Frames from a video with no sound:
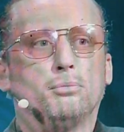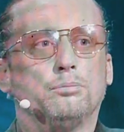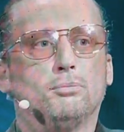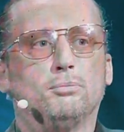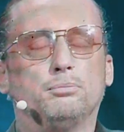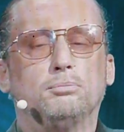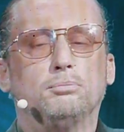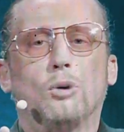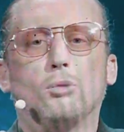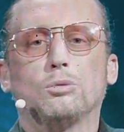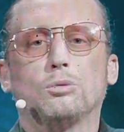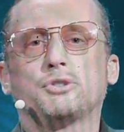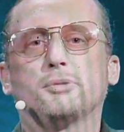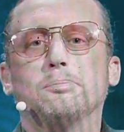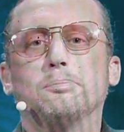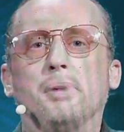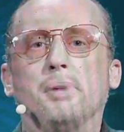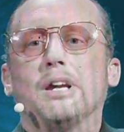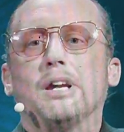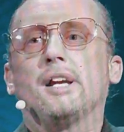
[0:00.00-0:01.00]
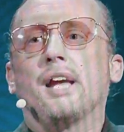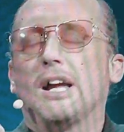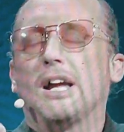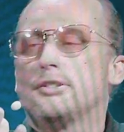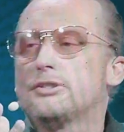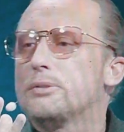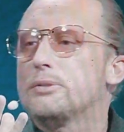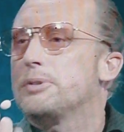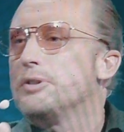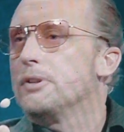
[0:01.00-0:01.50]
Most big
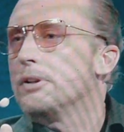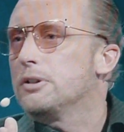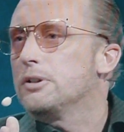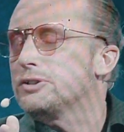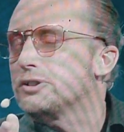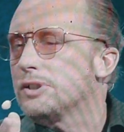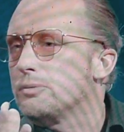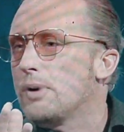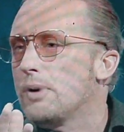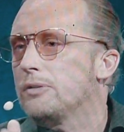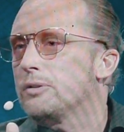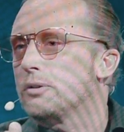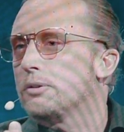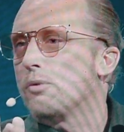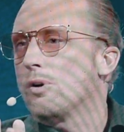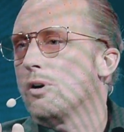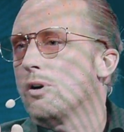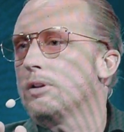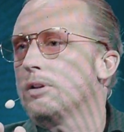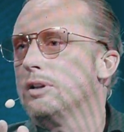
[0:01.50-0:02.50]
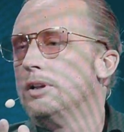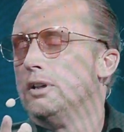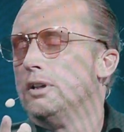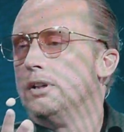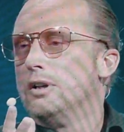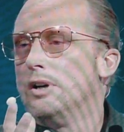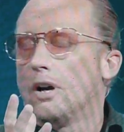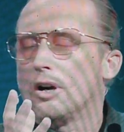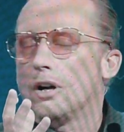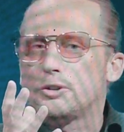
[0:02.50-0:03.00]
entrepreneurs around the world
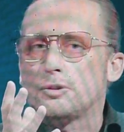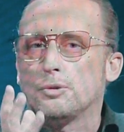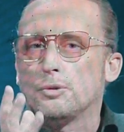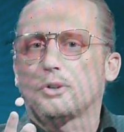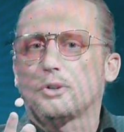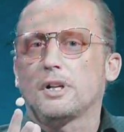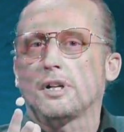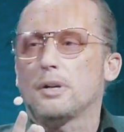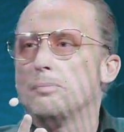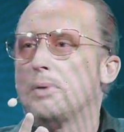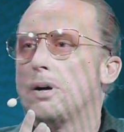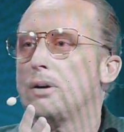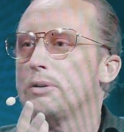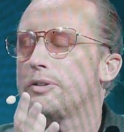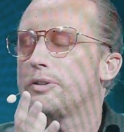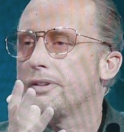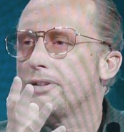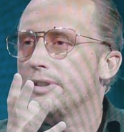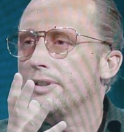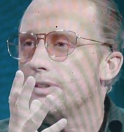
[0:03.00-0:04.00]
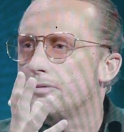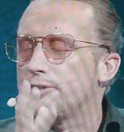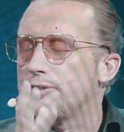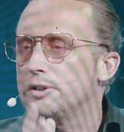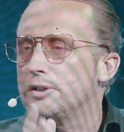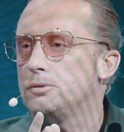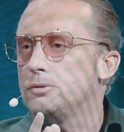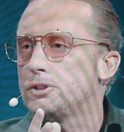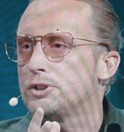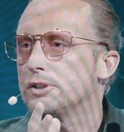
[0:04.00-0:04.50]
are talking about that in the
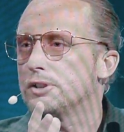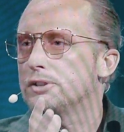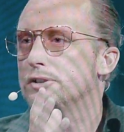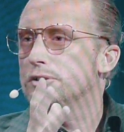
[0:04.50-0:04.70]
future,